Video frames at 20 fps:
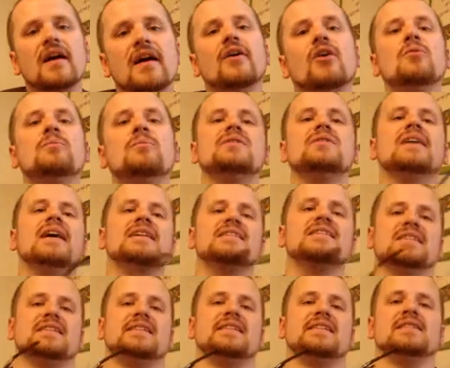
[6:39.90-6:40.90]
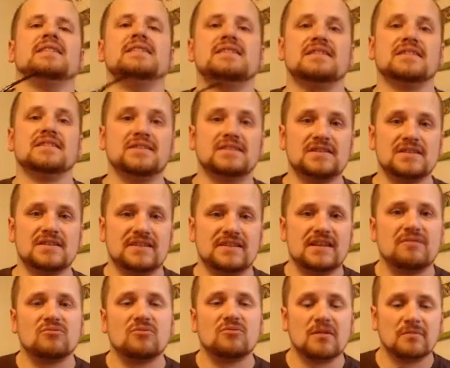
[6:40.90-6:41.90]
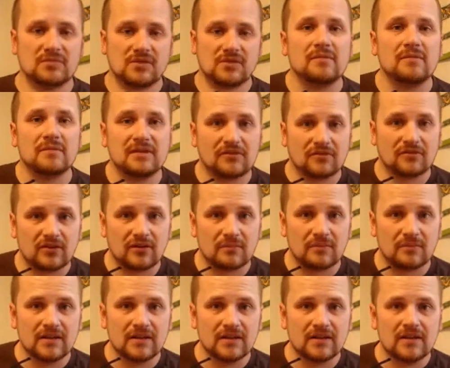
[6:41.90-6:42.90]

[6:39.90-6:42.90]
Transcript: I hope you guys can at least understand where I'm coming from.